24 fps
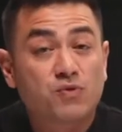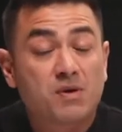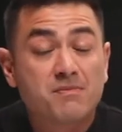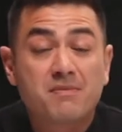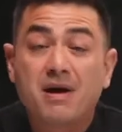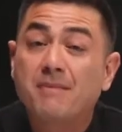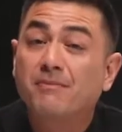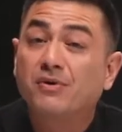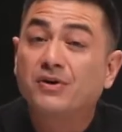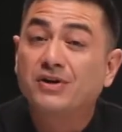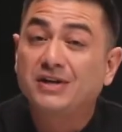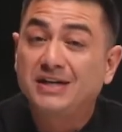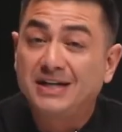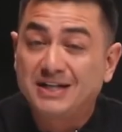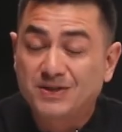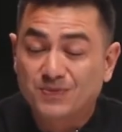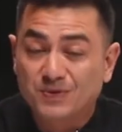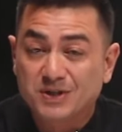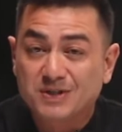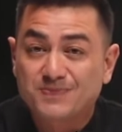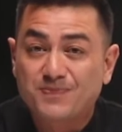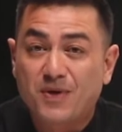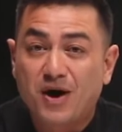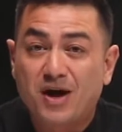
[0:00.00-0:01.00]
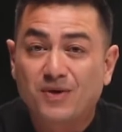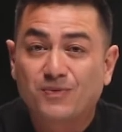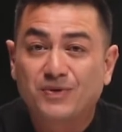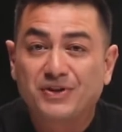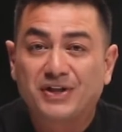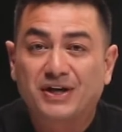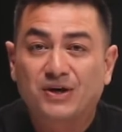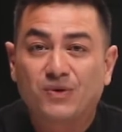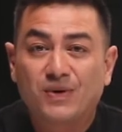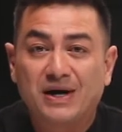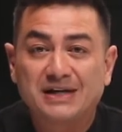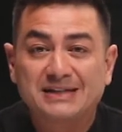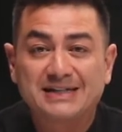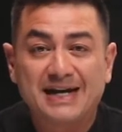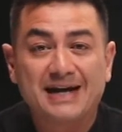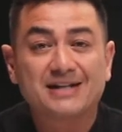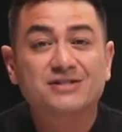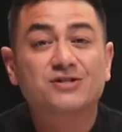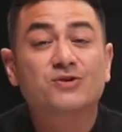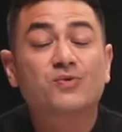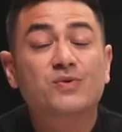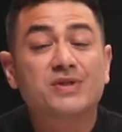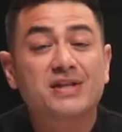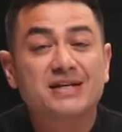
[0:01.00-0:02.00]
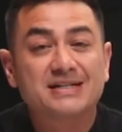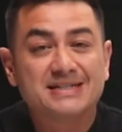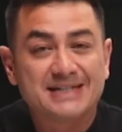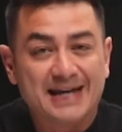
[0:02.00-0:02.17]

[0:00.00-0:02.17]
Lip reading: Remember, you need to respond with the correct answer within